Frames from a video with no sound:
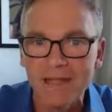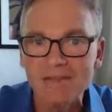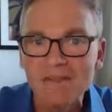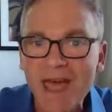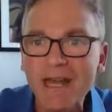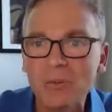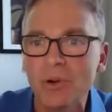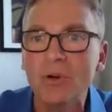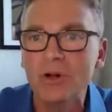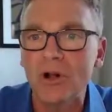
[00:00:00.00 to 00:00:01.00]
It's not a
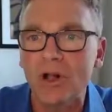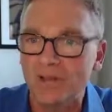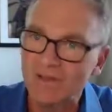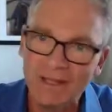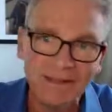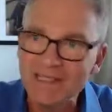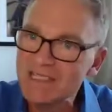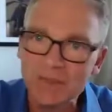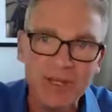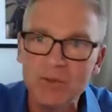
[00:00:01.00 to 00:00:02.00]
protocol. It's not like
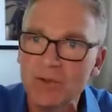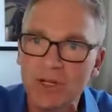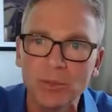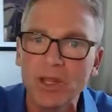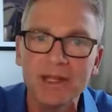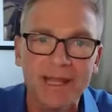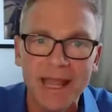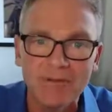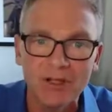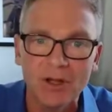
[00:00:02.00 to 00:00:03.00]
TCP where you can plug in and
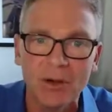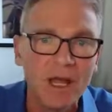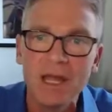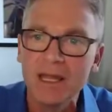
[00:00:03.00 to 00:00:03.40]
have it go.